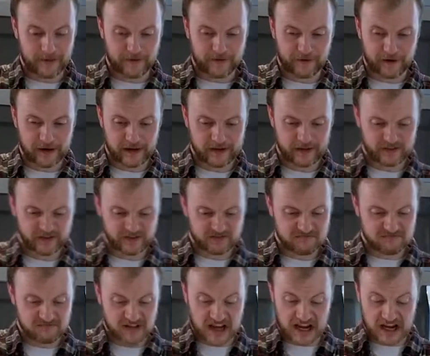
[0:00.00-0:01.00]
the
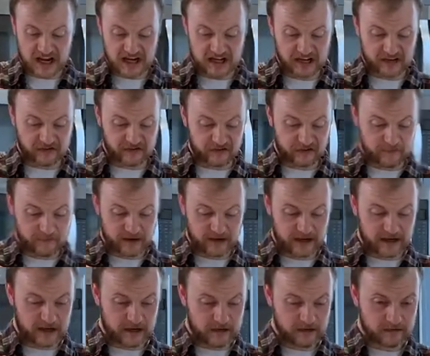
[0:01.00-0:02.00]
fridge, and it should
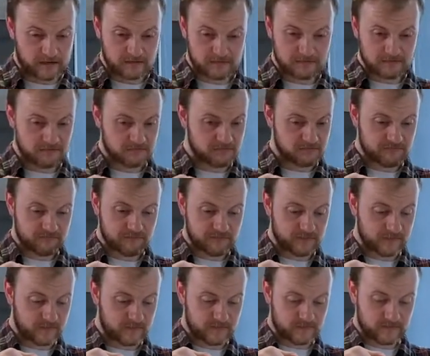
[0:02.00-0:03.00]
be
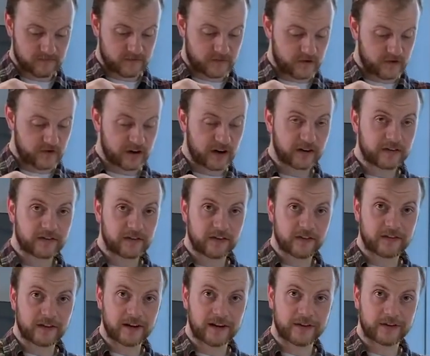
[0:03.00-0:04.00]
just
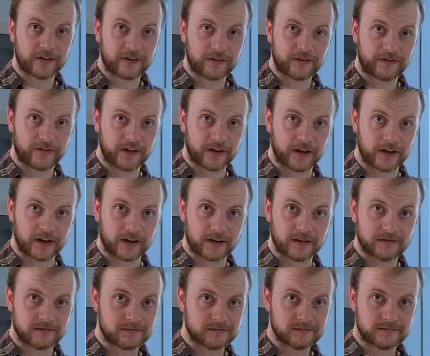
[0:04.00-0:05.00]
as delicious
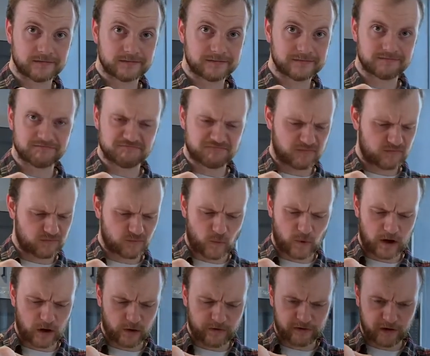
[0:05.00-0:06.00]
for
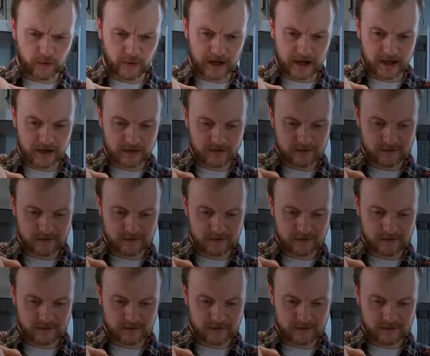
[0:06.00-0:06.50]
well over a week.